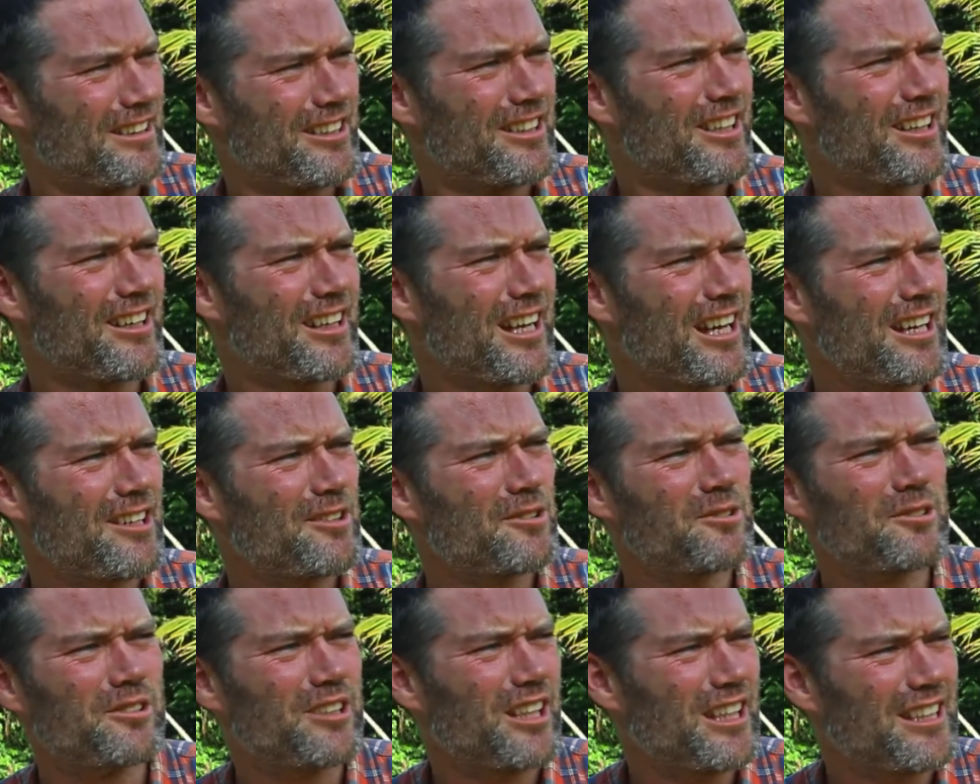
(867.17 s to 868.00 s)
going out
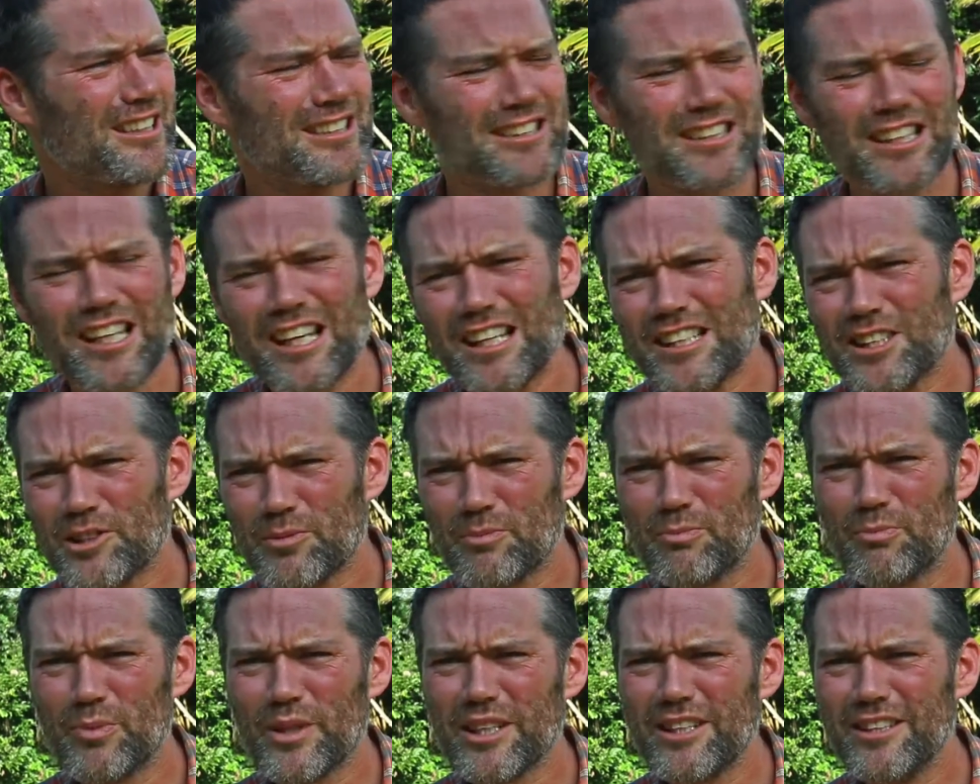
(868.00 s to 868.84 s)
all day to catch
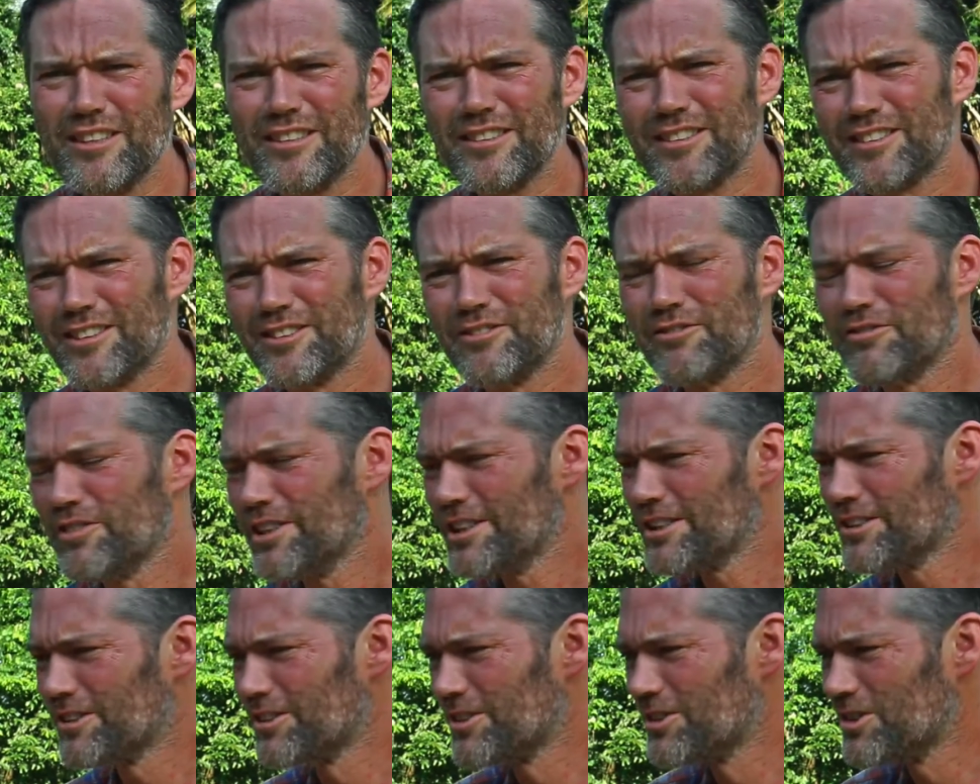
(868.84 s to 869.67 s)
bees that
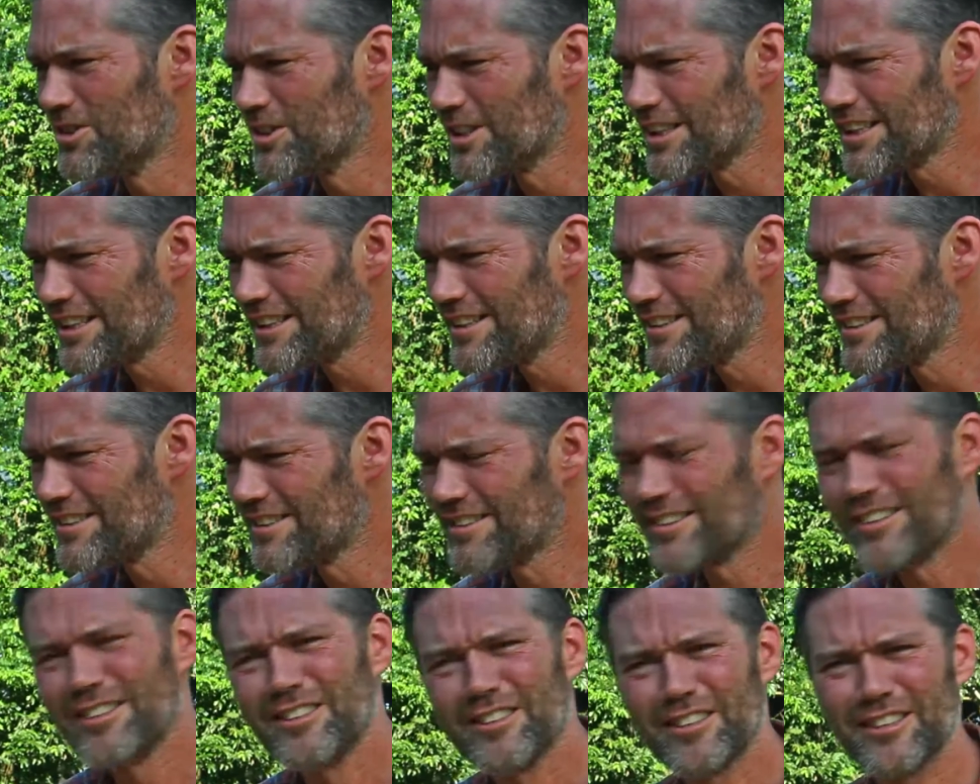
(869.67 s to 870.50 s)
feed on orchids
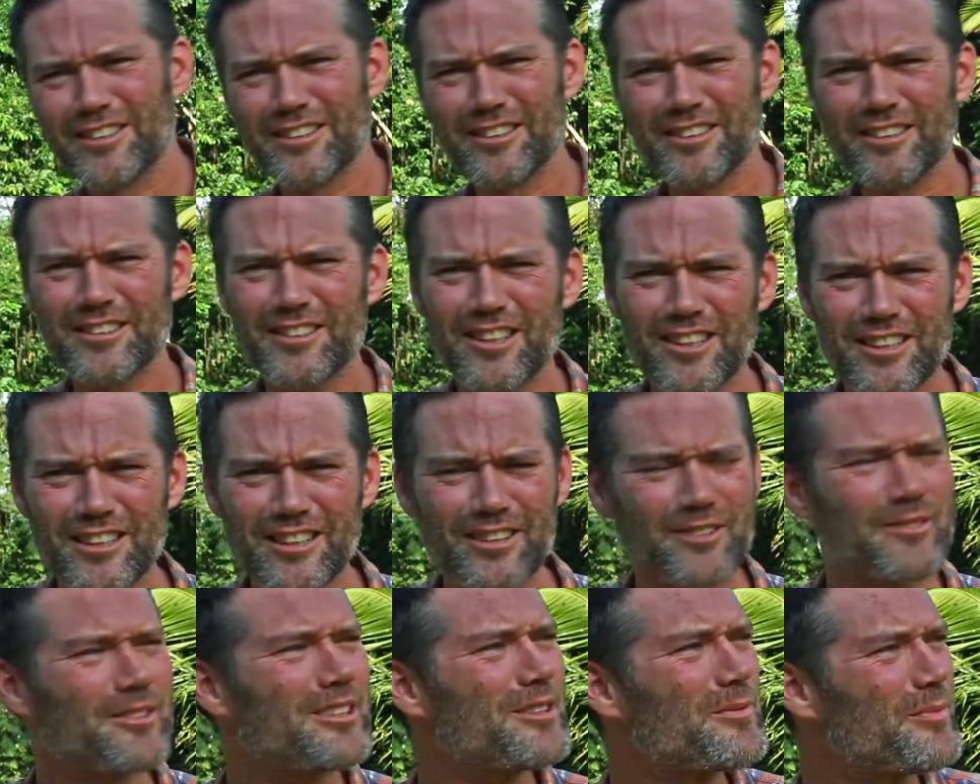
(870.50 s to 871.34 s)
so you can study
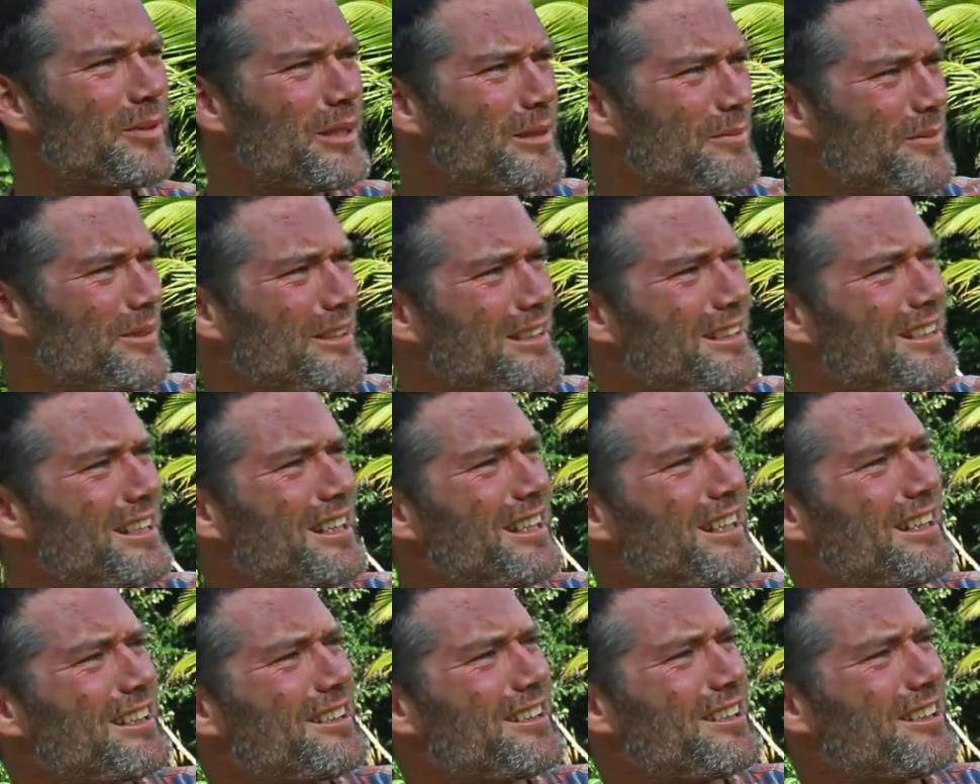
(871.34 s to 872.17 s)
them. There's people in
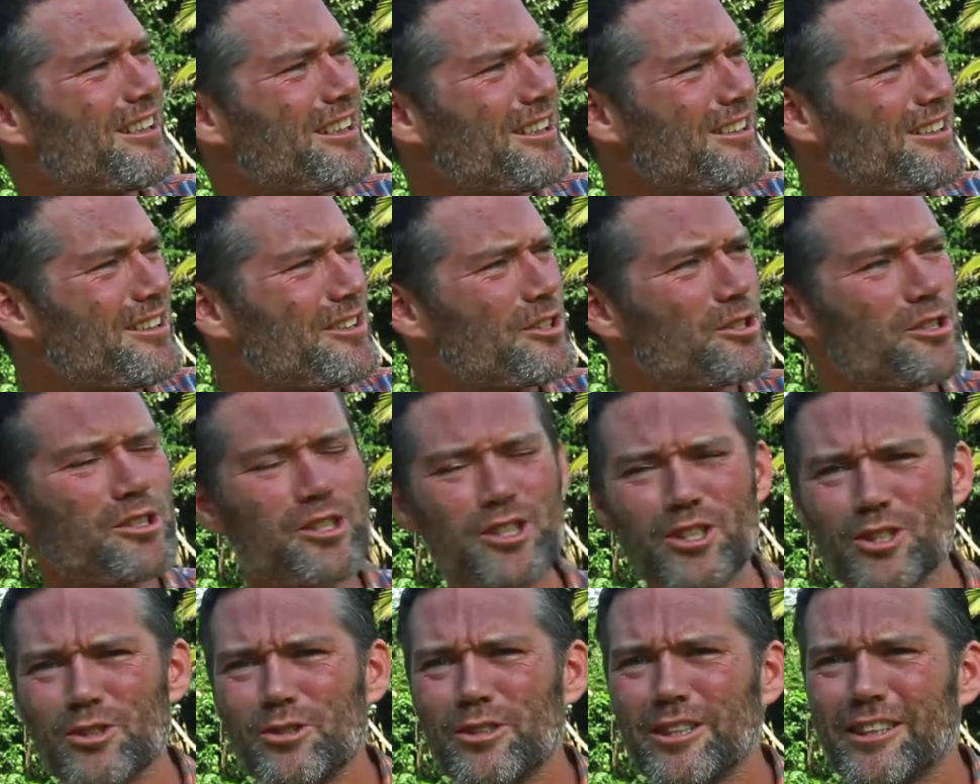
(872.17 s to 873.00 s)
there going through
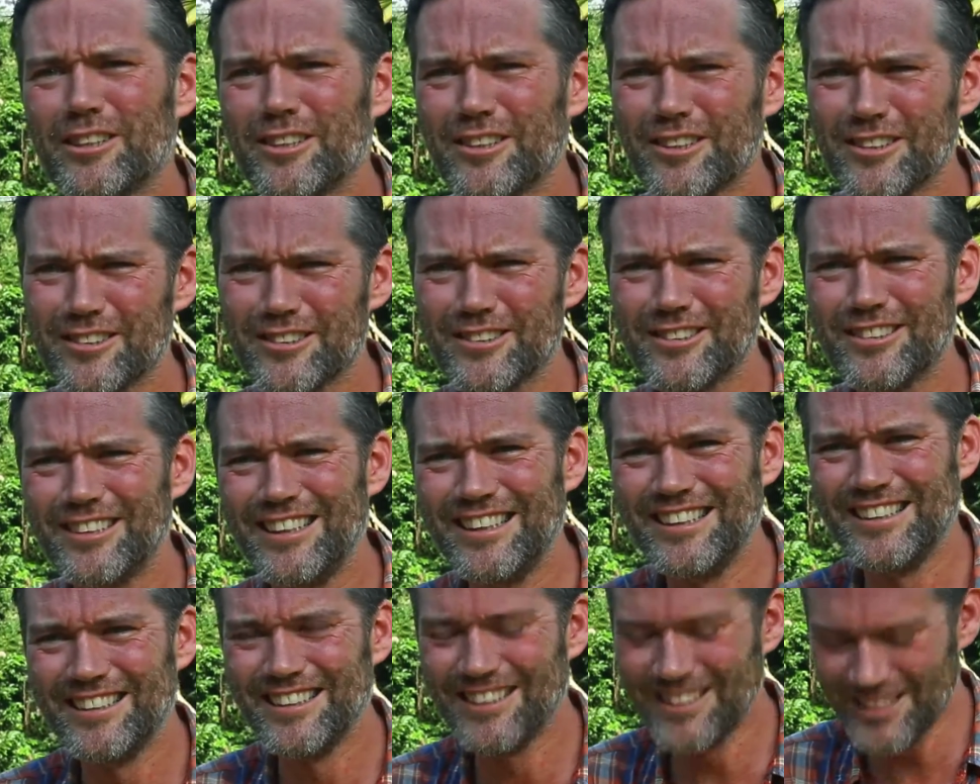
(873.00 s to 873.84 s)
soils,
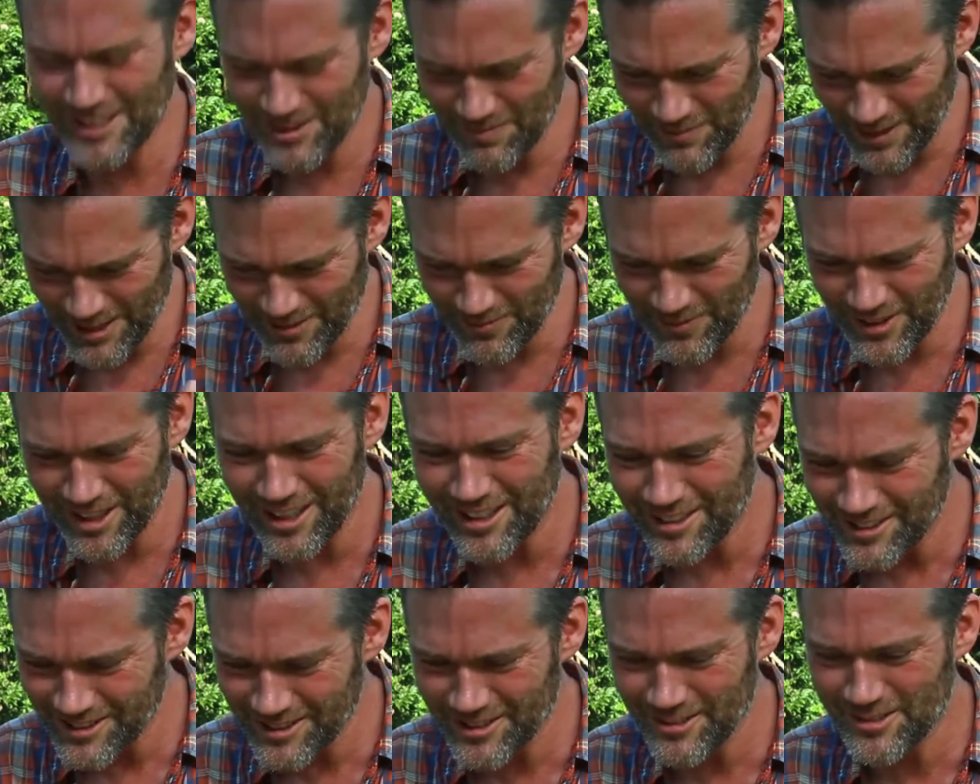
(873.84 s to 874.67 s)
just big
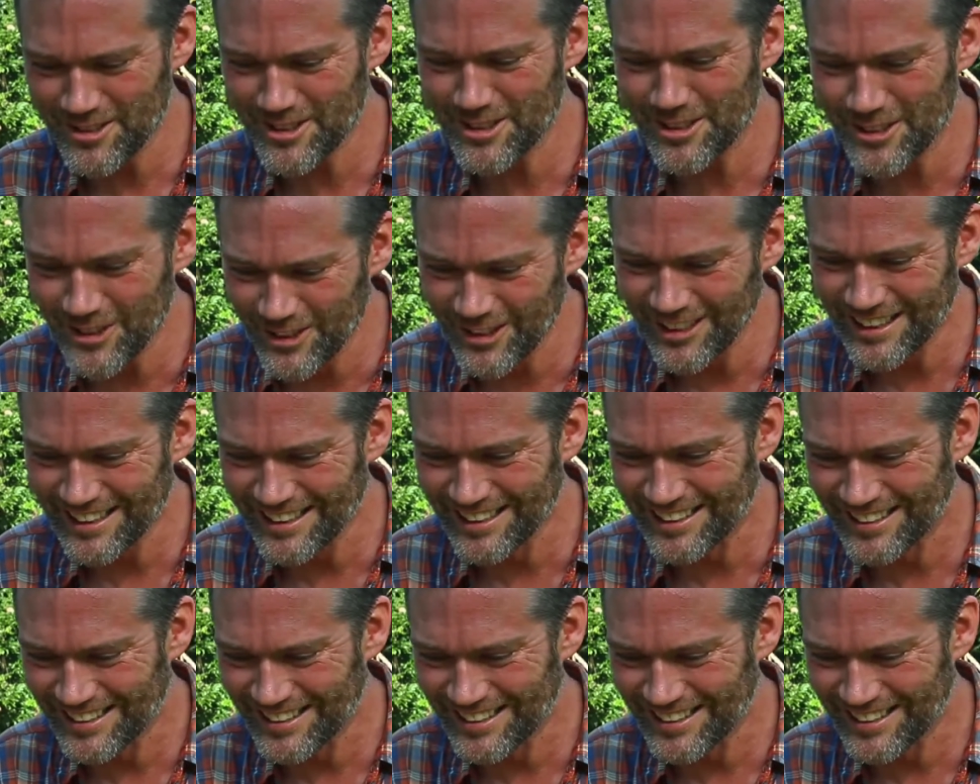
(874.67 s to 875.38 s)
piles of soil.